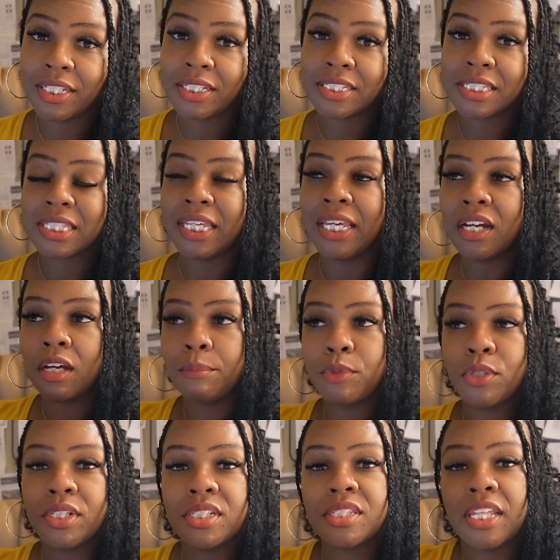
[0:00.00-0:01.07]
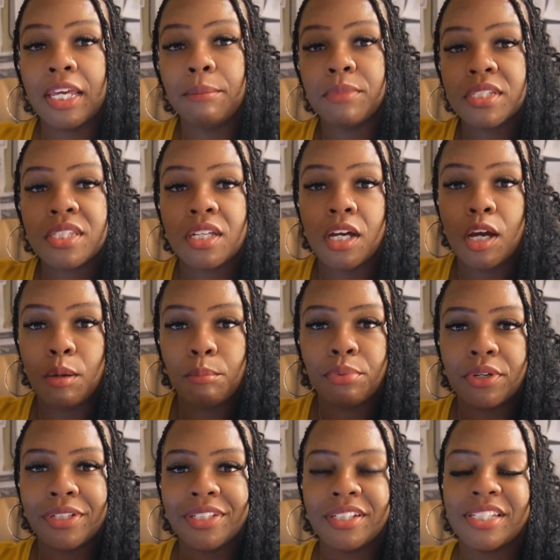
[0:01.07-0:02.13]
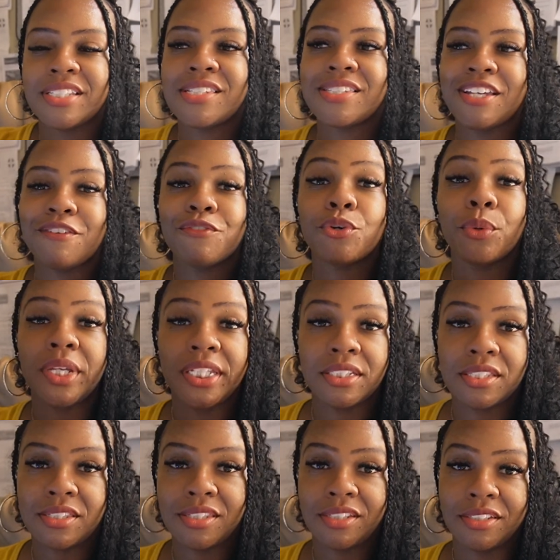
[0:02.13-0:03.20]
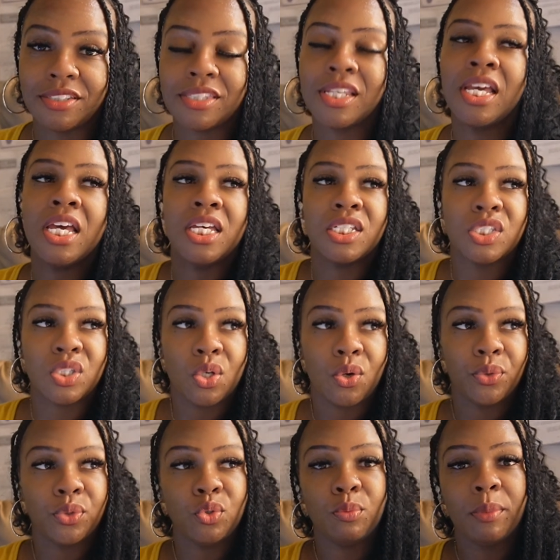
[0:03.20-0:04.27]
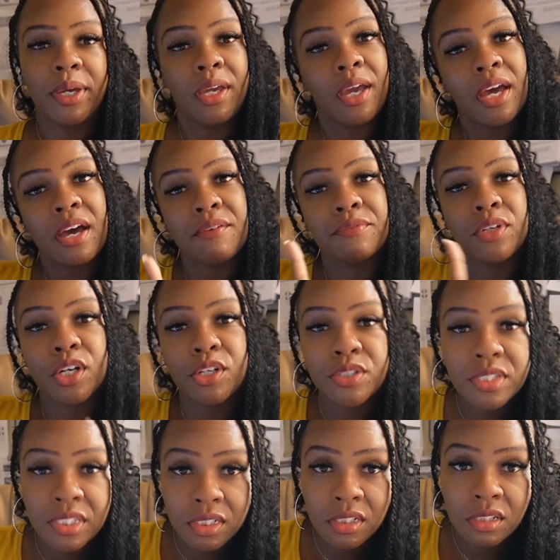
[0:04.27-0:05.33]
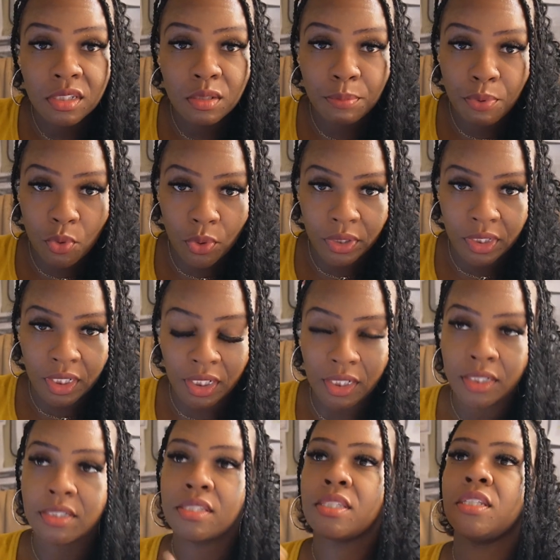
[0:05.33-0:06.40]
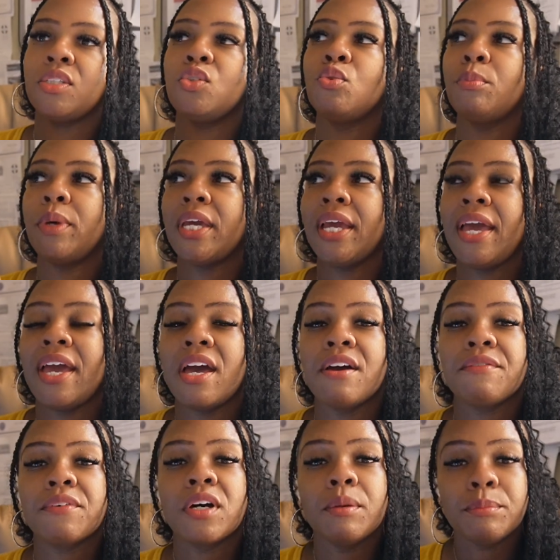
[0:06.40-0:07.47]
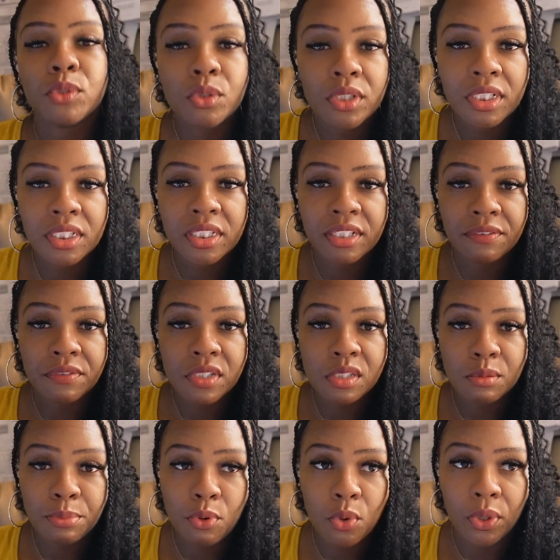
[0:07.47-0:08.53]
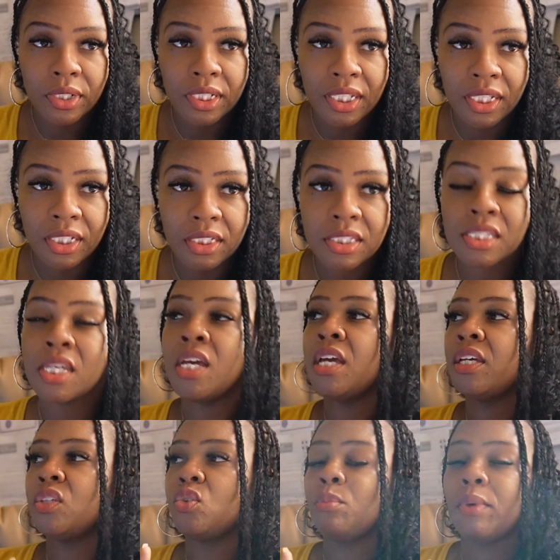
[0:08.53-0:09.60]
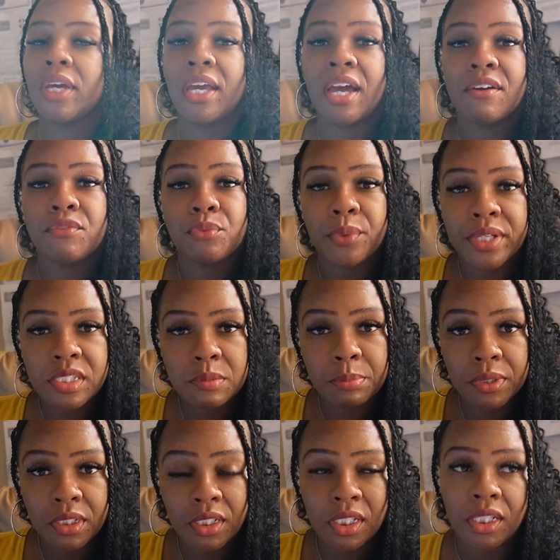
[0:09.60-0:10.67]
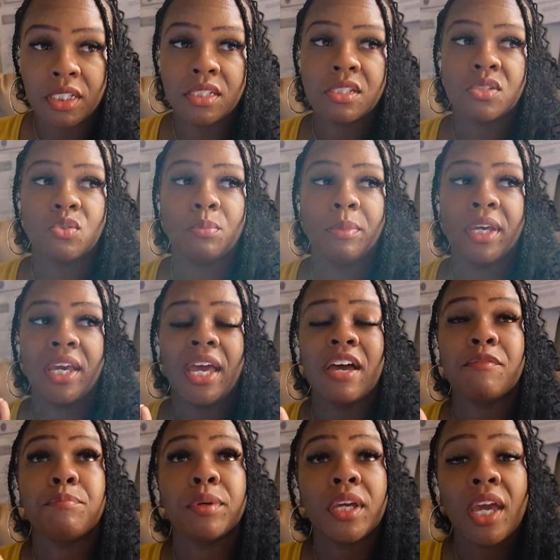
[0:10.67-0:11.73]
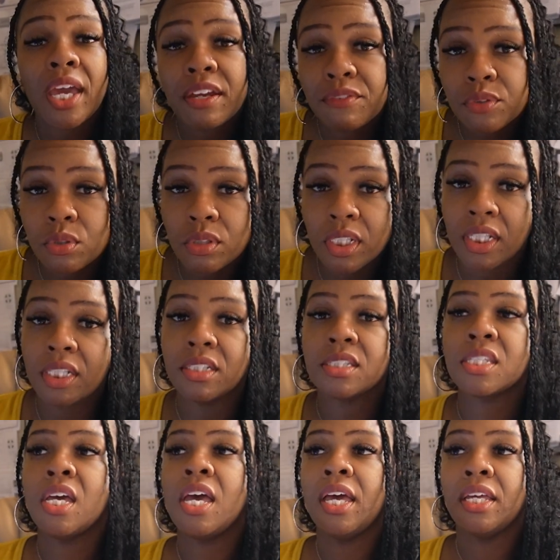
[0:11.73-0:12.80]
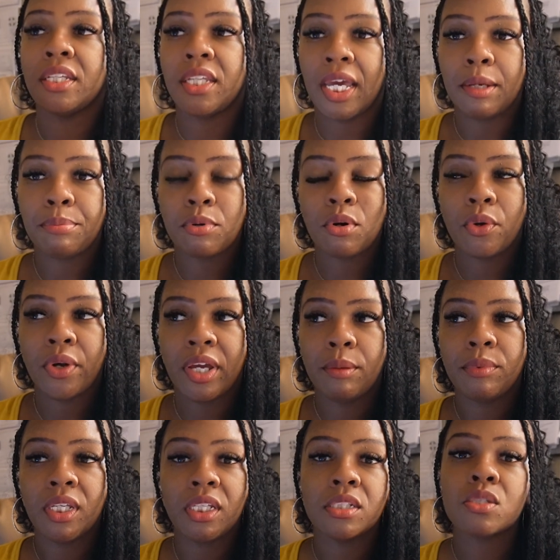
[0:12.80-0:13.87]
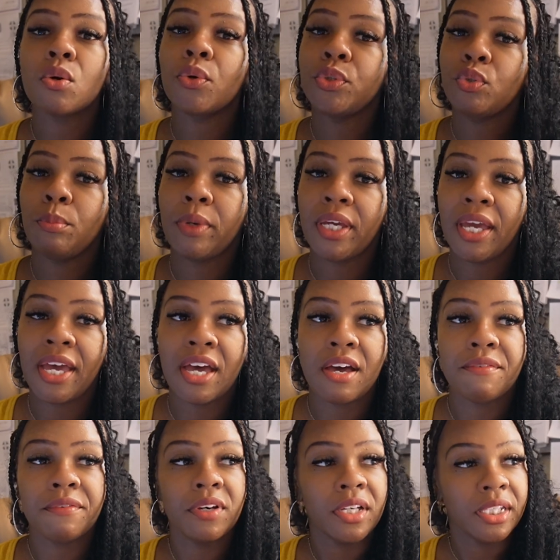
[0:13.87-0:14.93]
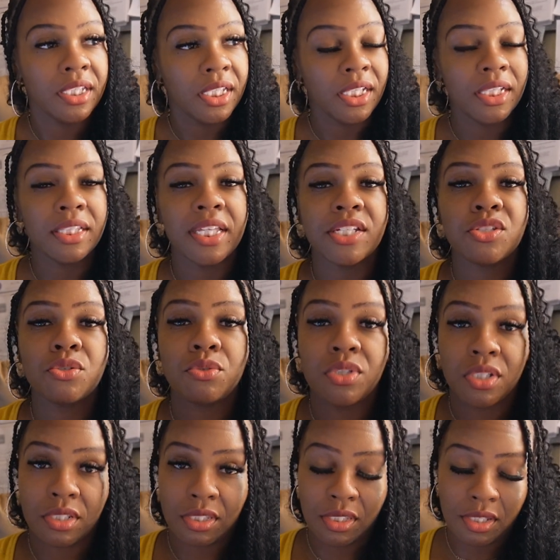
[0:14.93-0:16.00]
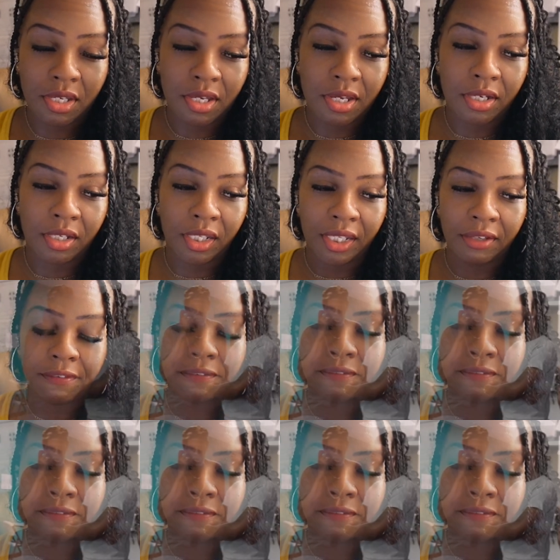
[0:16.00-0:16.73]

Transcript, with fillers: is InCommunity's name is the umbrella. It's several entities. So you may have nursing support needs, you may have community living support needs, you may have respite needs, you may have behavioral needs, day program needs, or you may have a need that you just need